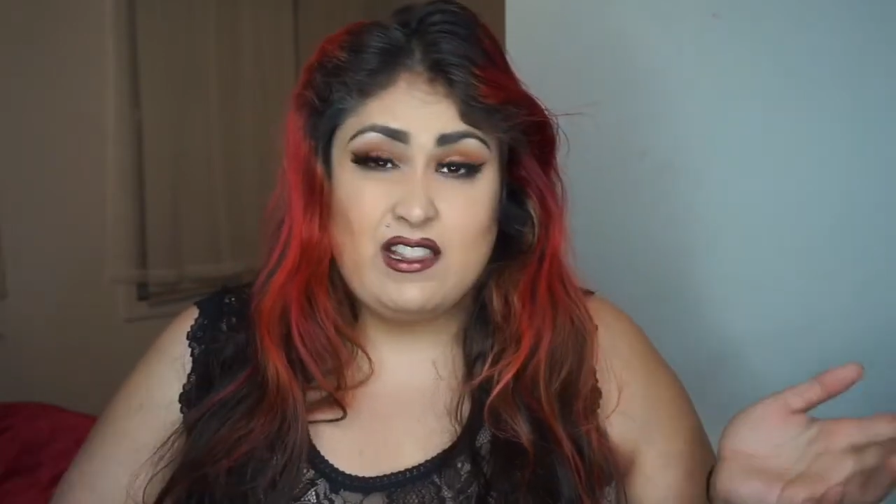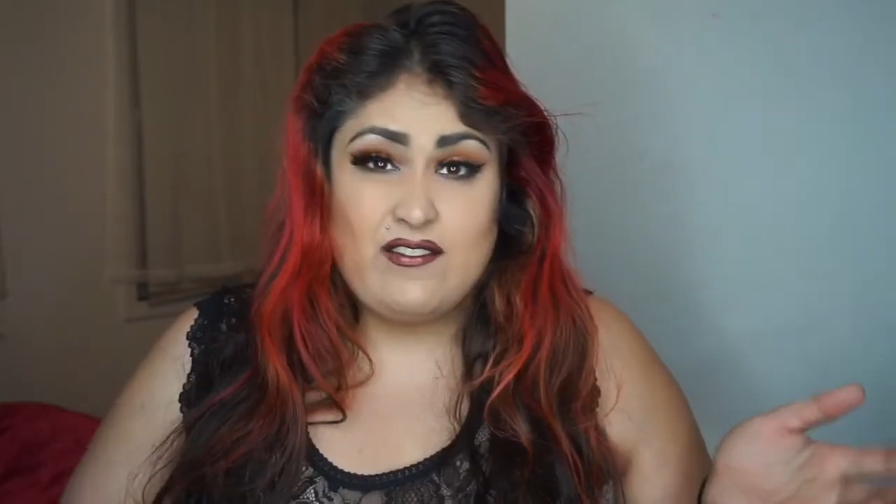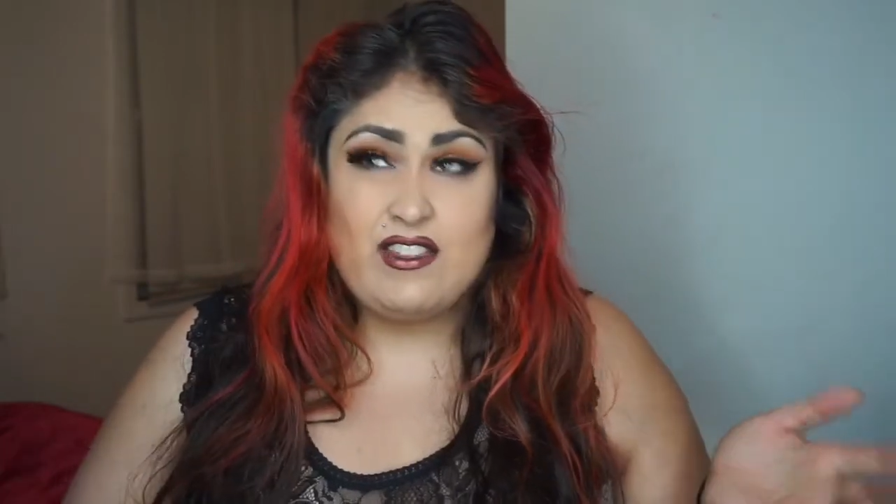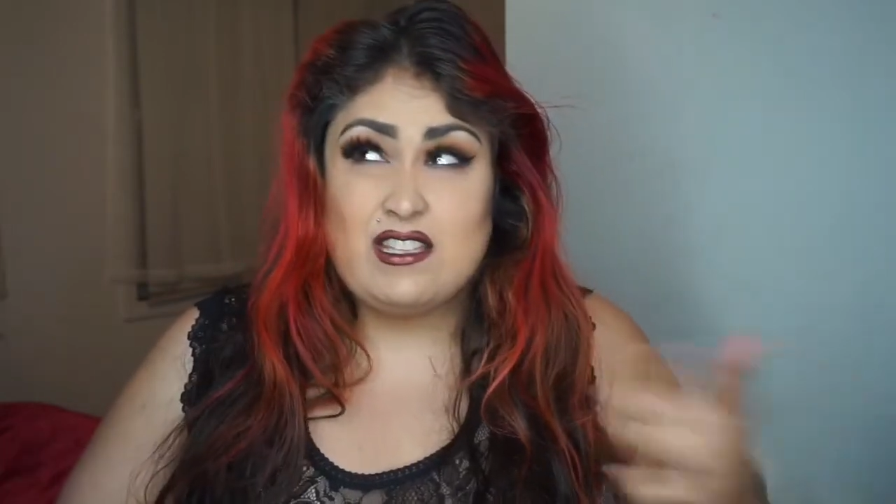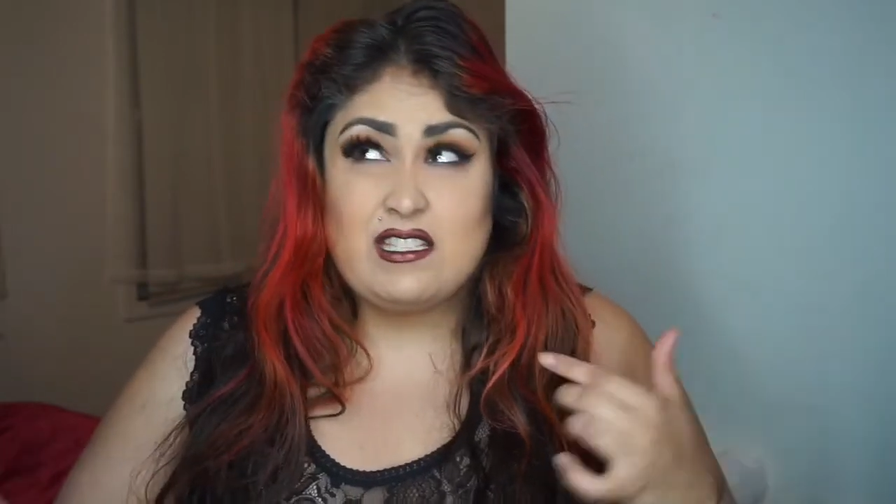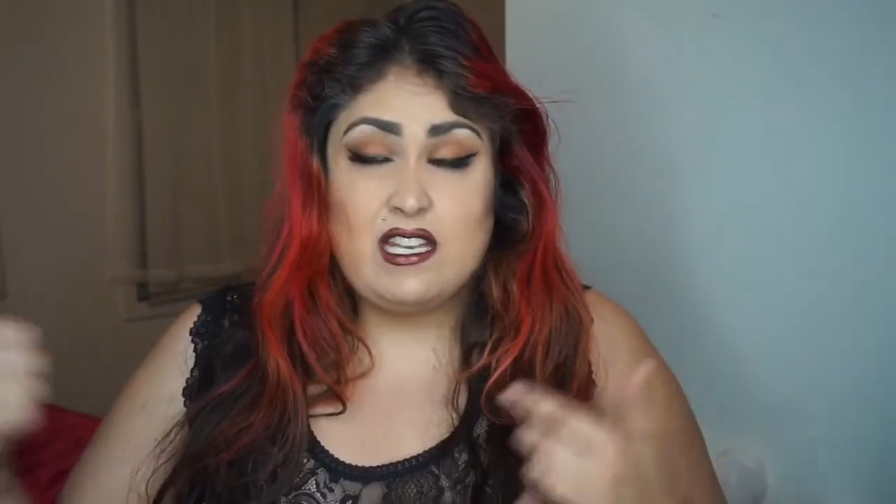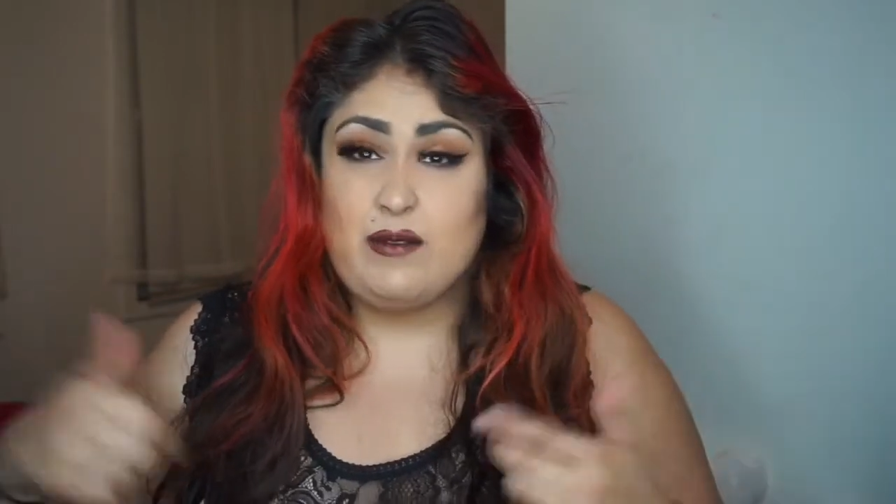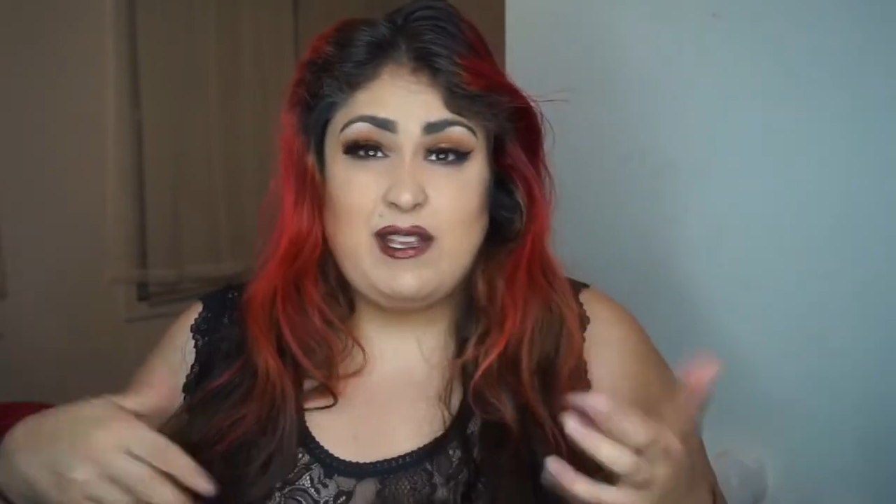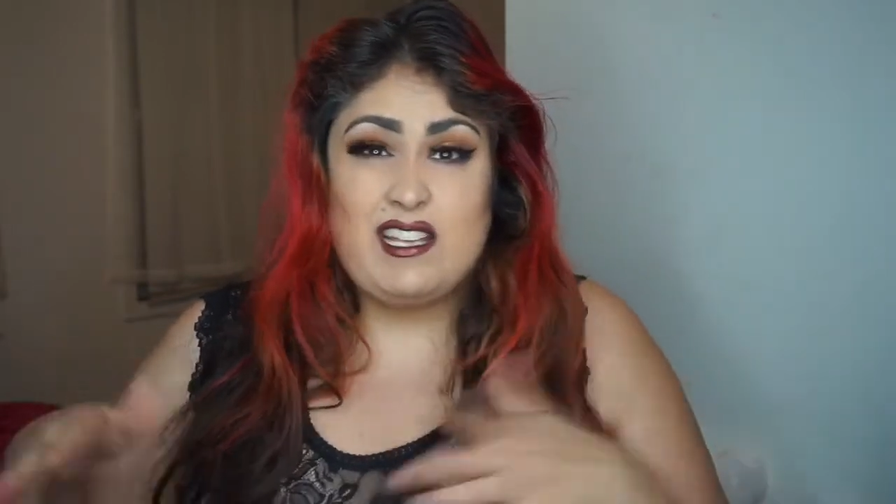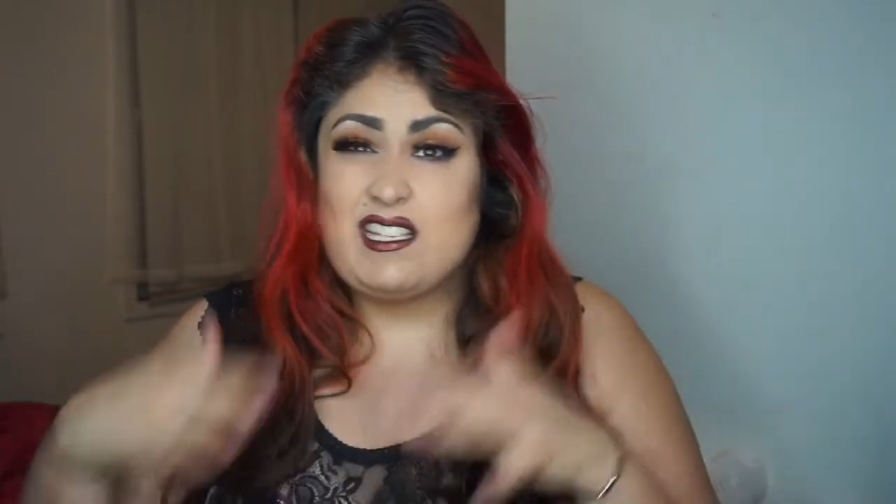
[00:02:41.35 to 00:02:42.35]
live in the city,
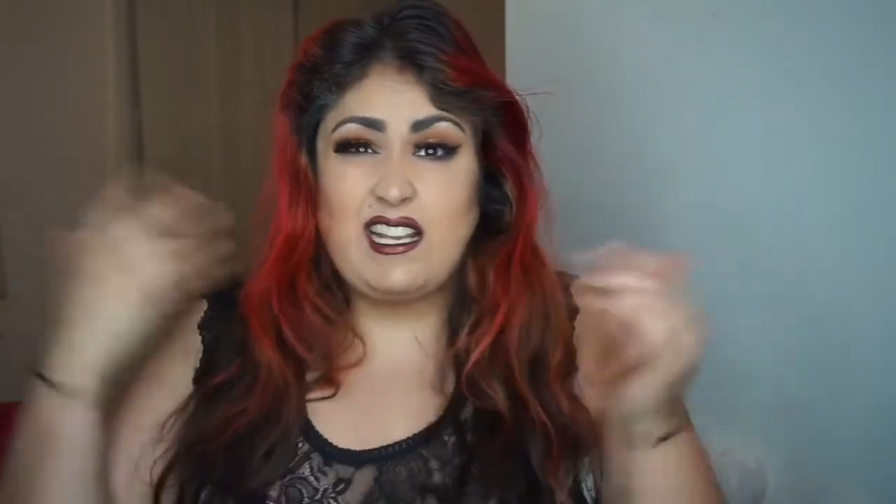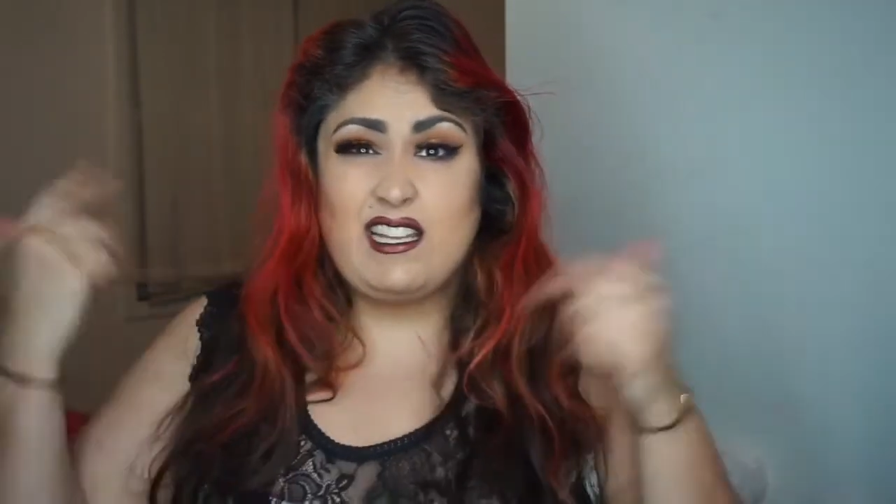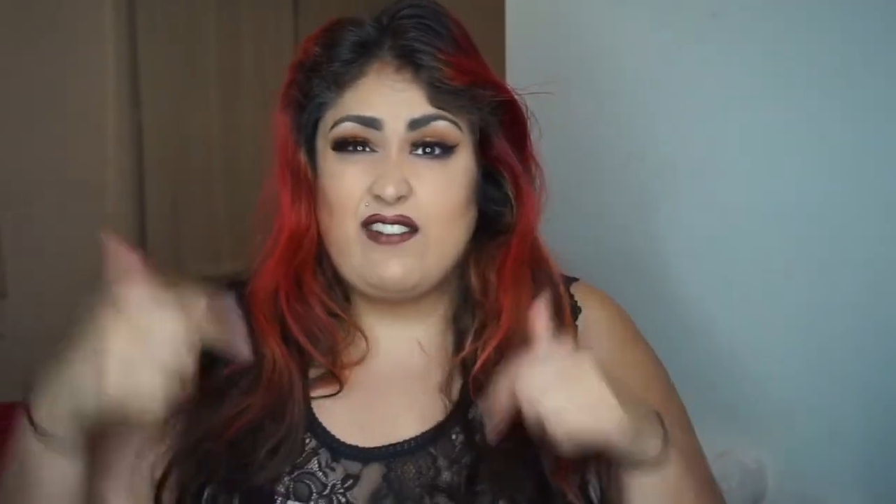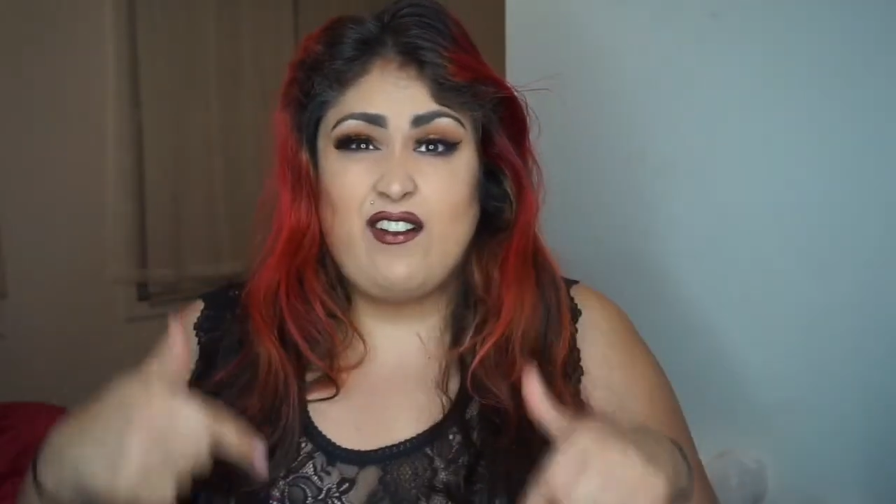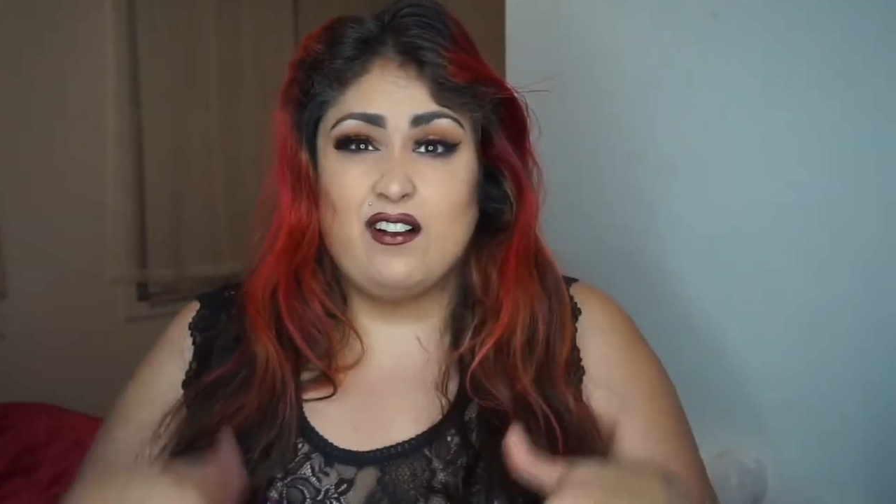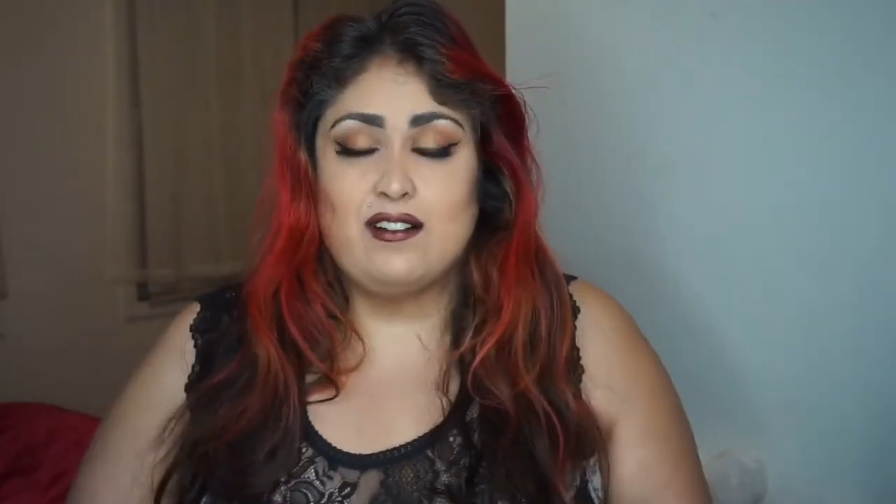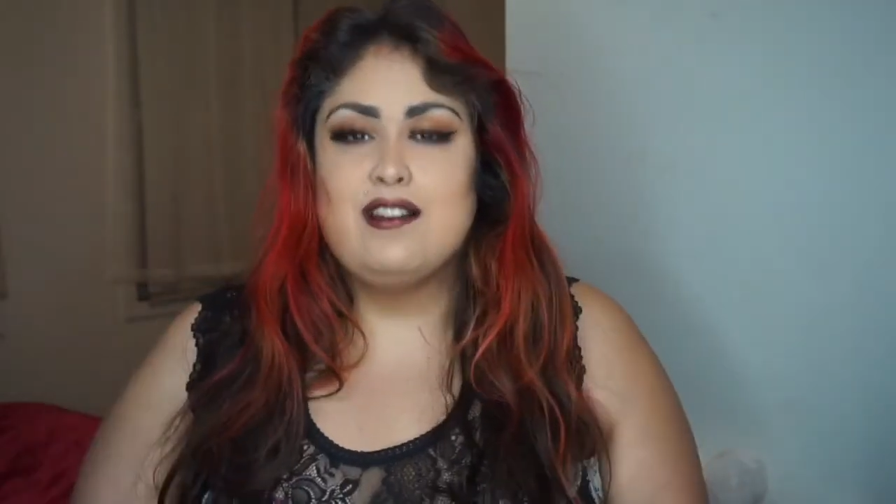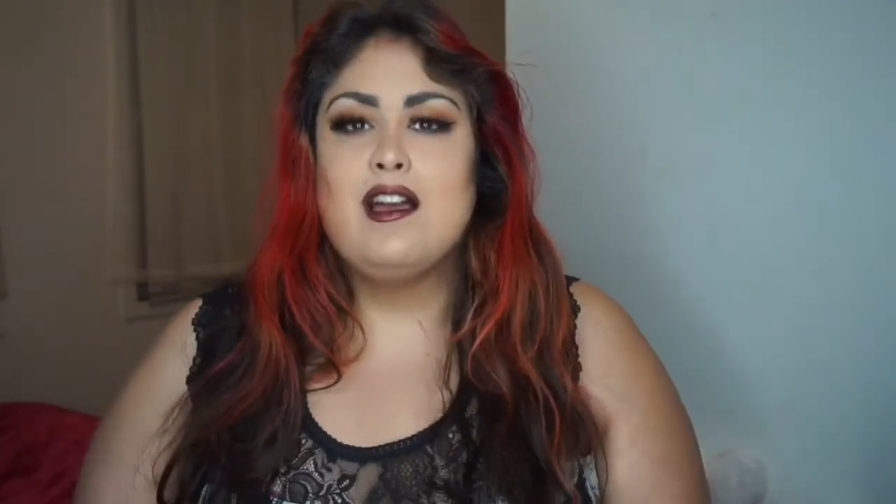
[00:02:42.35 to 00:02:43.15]
we get second day funk.